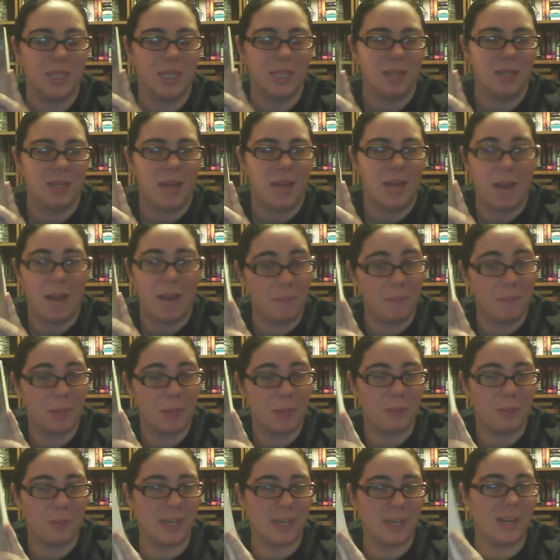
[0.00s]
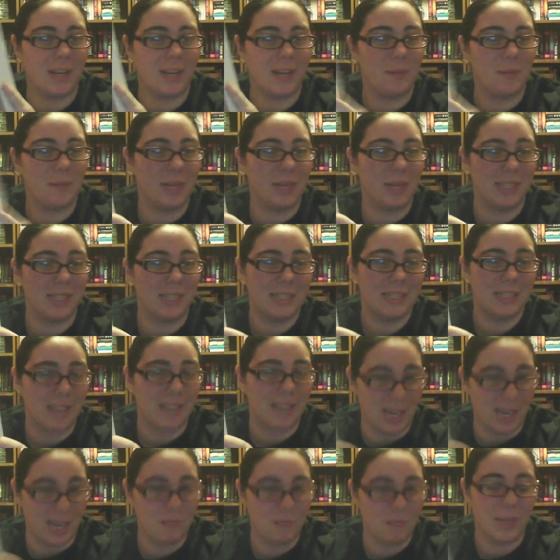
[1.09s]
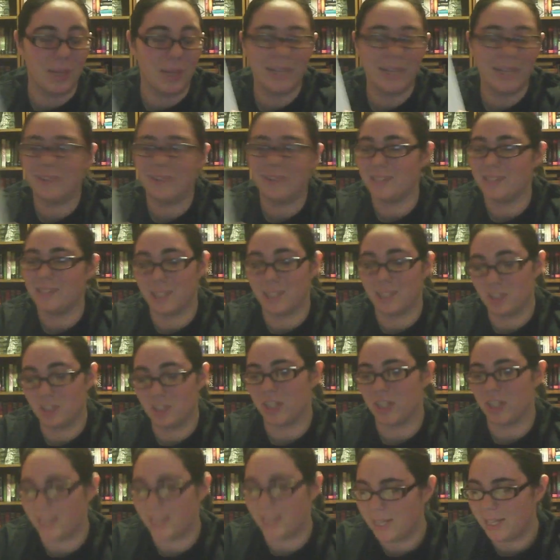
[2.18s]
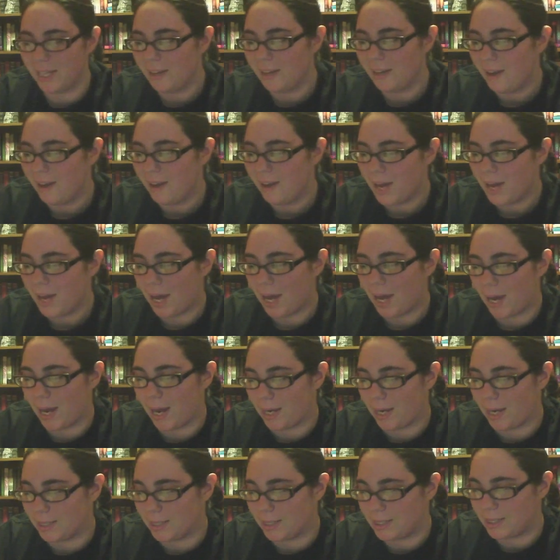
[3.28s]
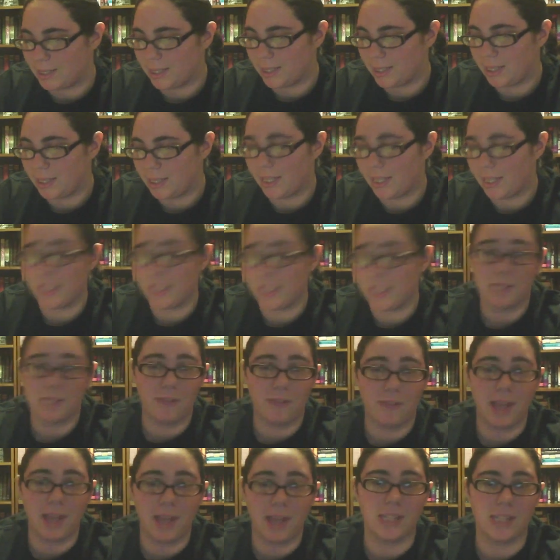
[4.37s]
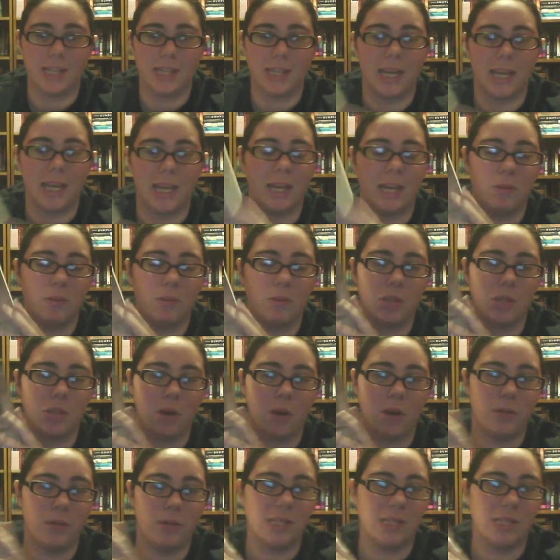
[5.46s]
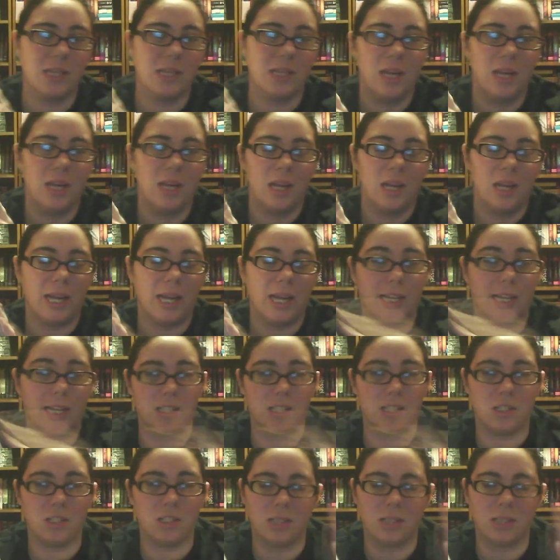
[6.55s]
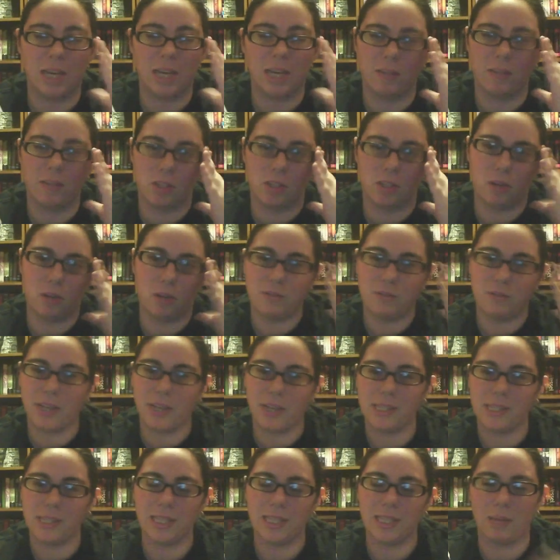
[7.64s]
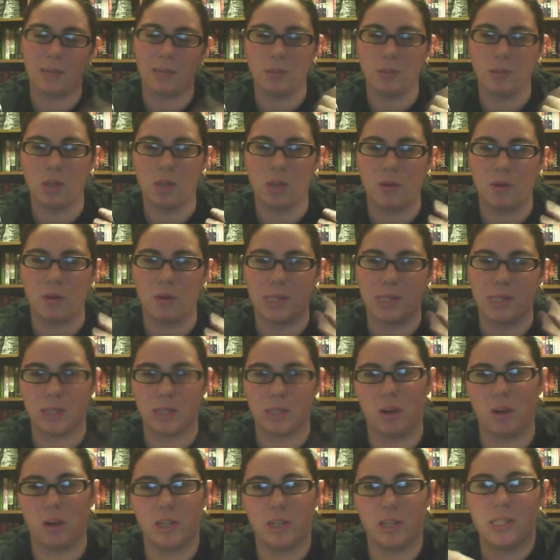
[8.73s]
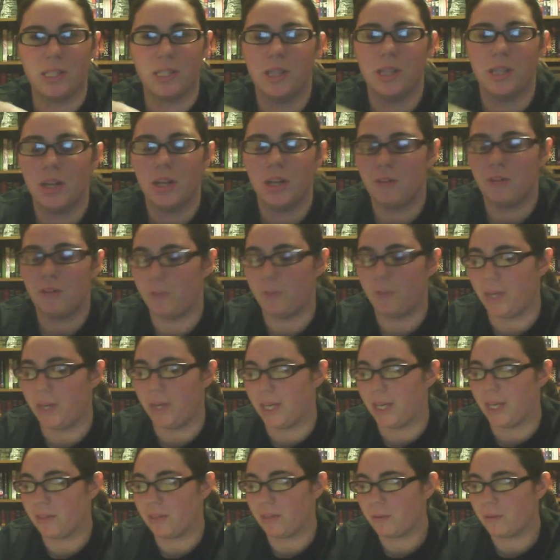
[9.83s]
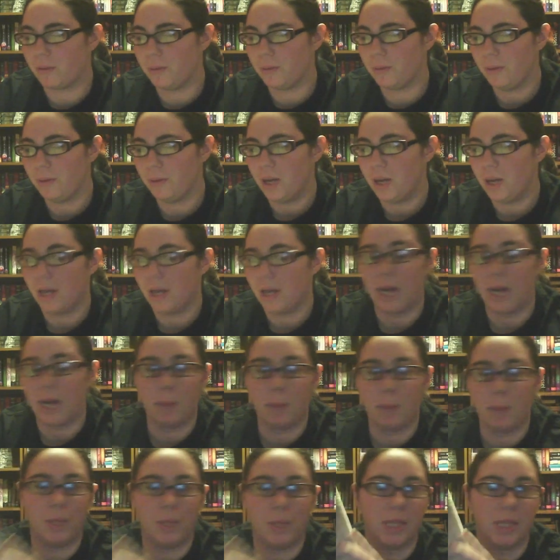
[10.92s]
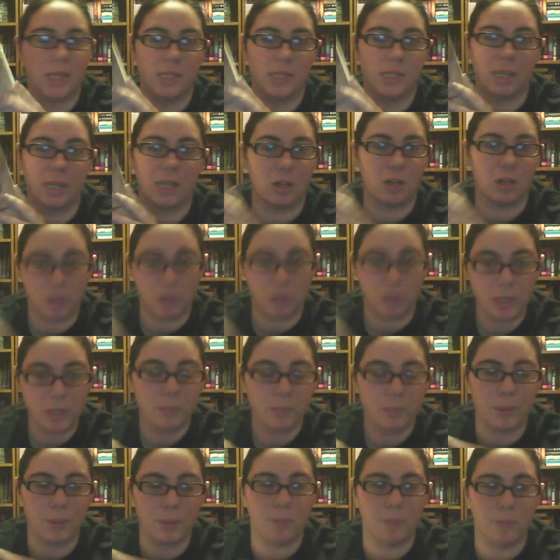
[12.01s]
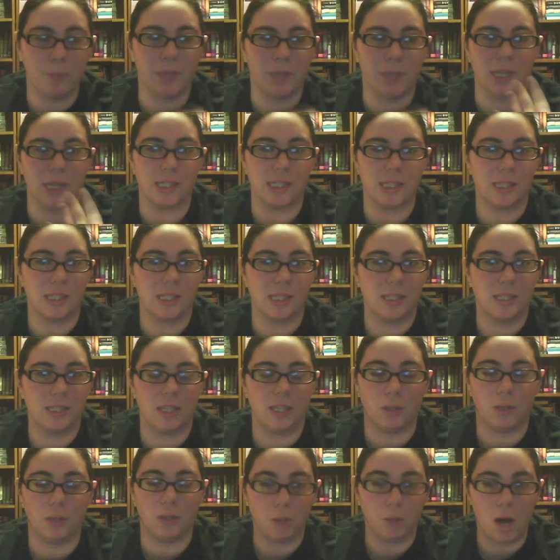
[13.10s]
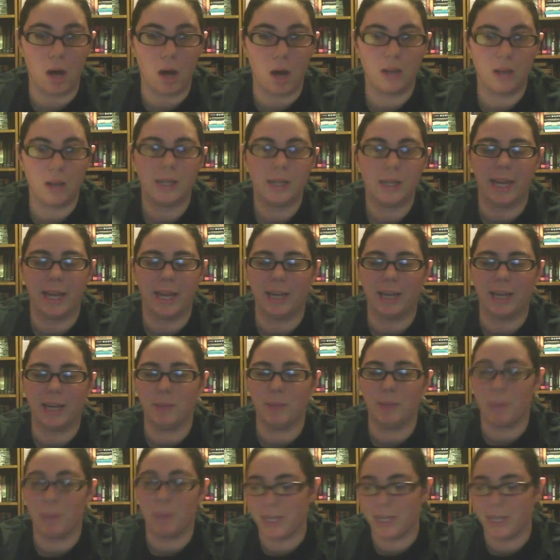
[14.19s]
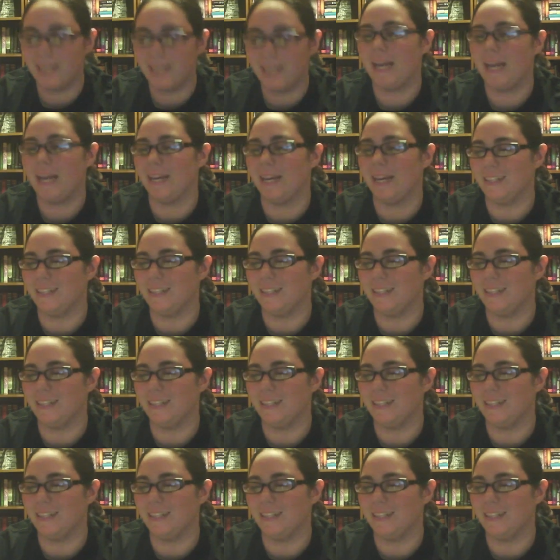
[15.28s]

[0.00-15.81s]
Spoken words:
haven't been able to pick it up. It's kind of big, it's a little chunky, and it's fantasy, and it was always, like, it's a kind of adult fantasy, and that one's always, like, the hardest for me to get through. Not because it's not good, but because it's, you know, long and big, and,